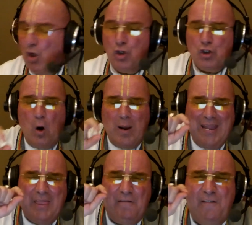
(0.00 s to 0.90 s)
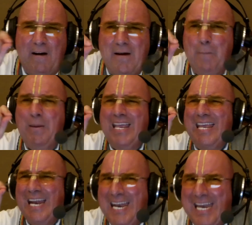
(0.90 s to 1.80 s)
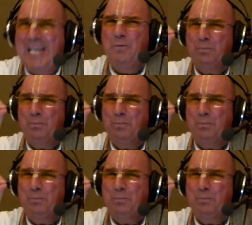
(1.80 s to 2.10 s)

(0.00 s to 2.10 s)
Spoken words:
So in the very beginning,